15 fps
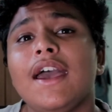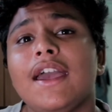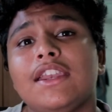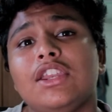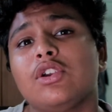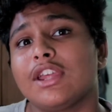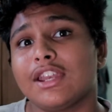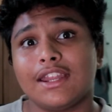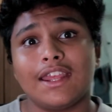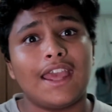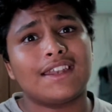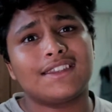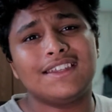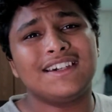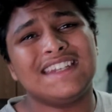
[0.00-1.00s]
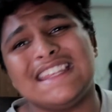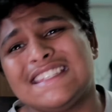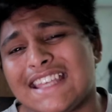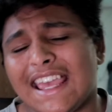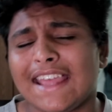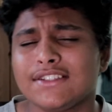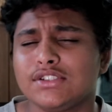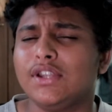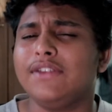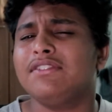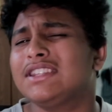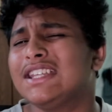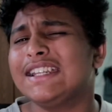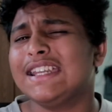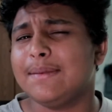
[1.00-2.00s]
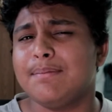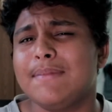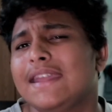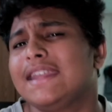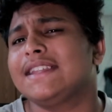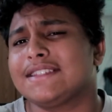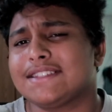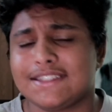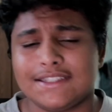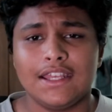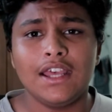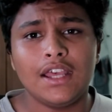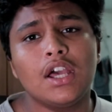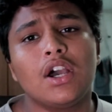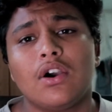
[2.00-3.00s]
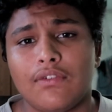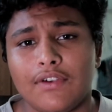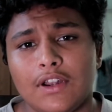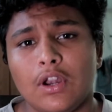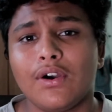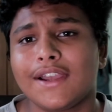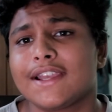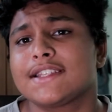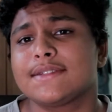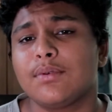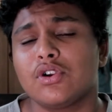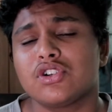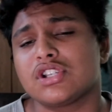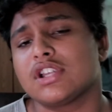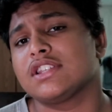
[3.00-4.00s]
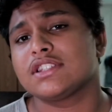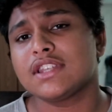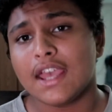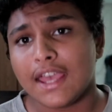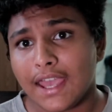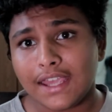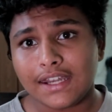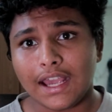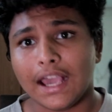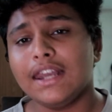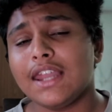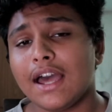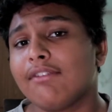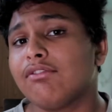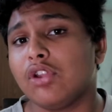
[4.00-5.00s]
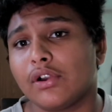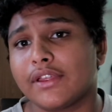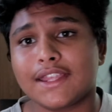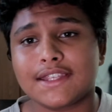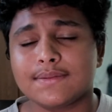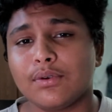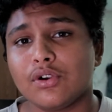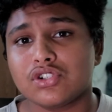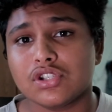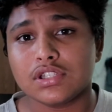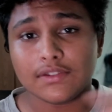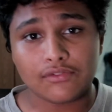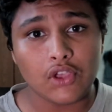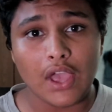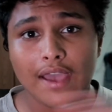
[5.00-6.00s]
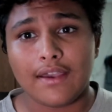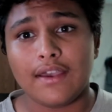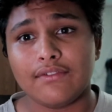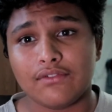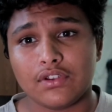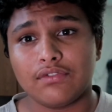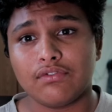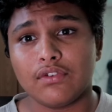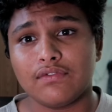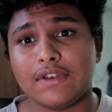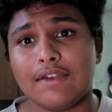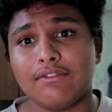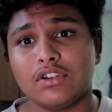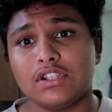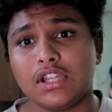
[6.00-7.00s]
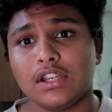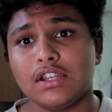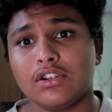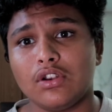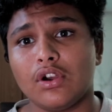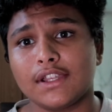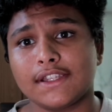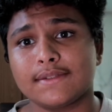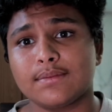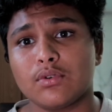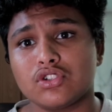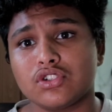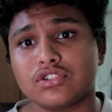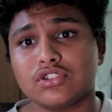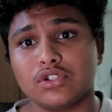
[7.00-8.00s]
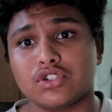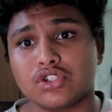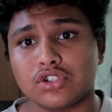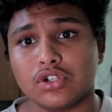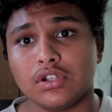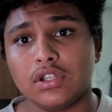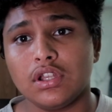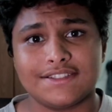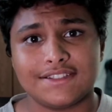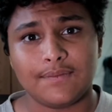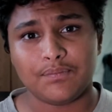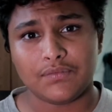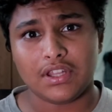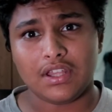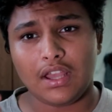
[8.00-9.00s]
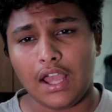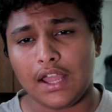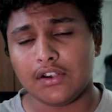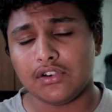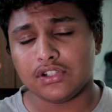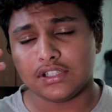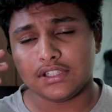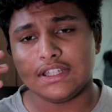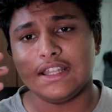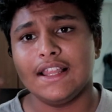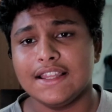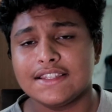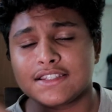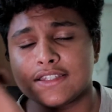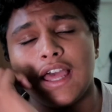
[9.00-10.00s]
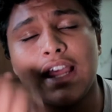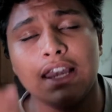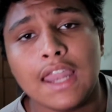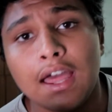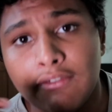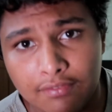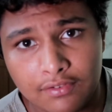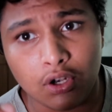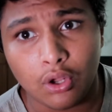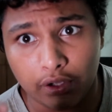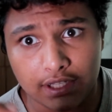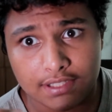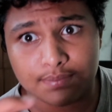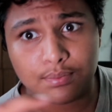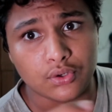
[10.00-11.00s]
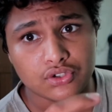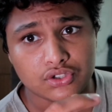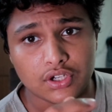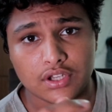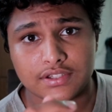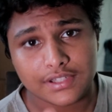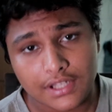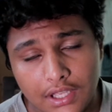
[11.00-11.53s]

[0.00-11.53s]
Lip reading: and you can get 30 seconds or even 30 minutes of long exposures. And I love long exposures. If you've never done long exposures, you should. I love long exposures.